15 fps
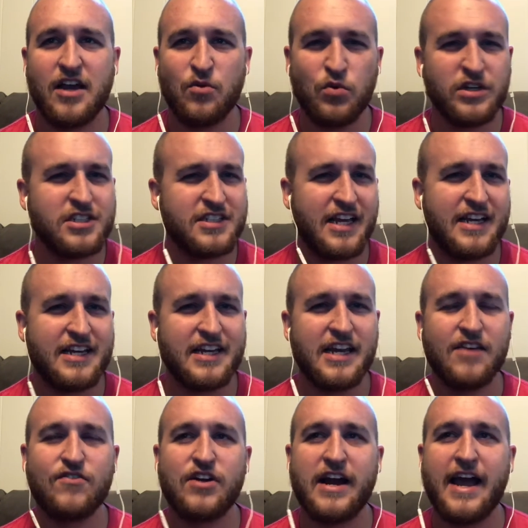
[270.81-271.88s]
I wish that
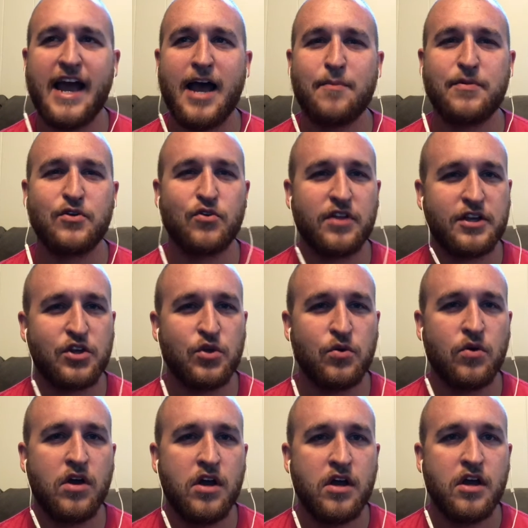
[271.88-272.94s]
never happened, or like you're
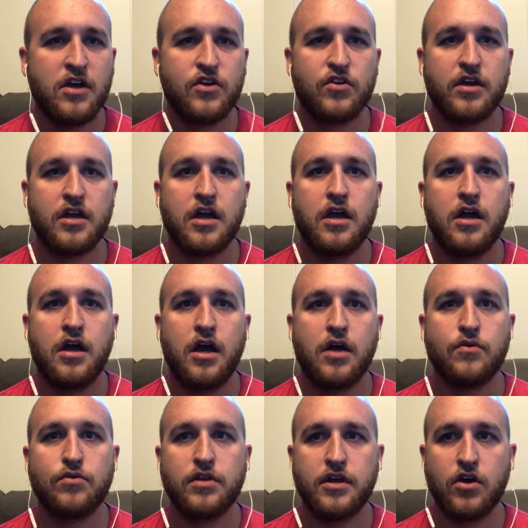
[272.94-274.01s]
like, I
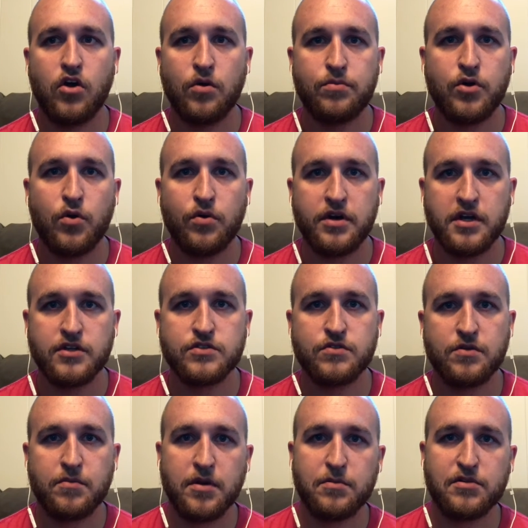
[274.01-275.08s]
really hope no one else
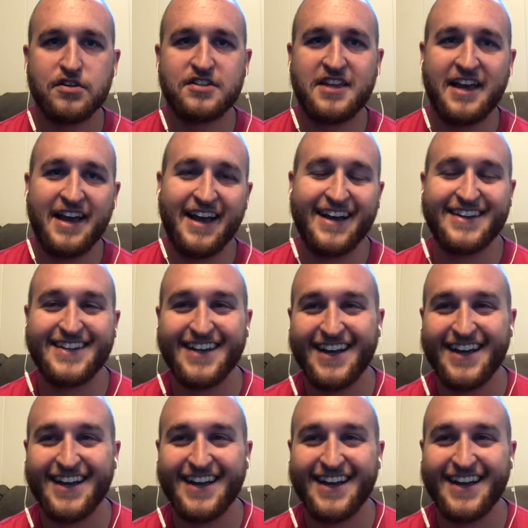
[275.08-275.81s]
remembers that.